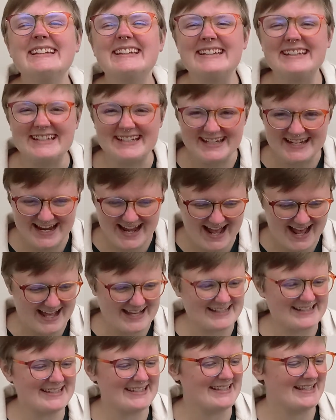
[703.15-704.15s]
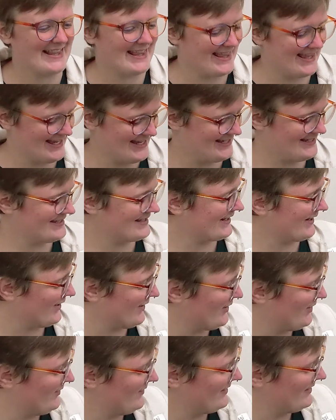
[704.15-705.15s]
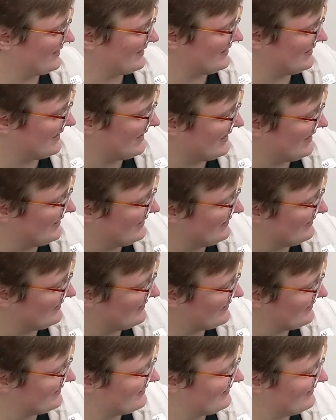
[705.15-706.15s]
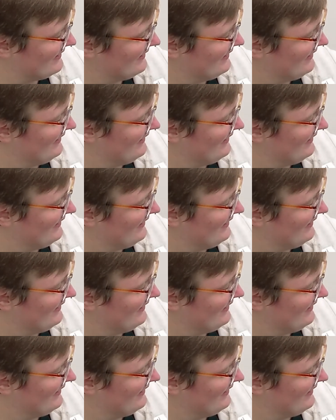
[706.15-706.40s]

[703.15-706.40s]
Yes, this goat does.